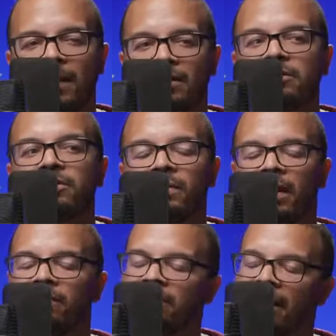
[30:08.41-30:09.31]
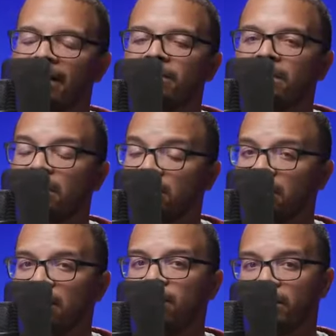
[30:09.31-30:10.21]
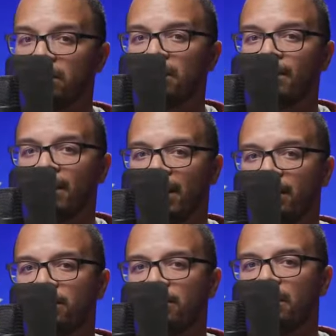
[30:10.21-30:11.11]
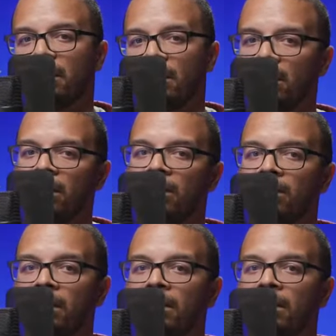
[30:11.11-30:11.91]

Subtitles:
I just don't have time to continuously monitor audio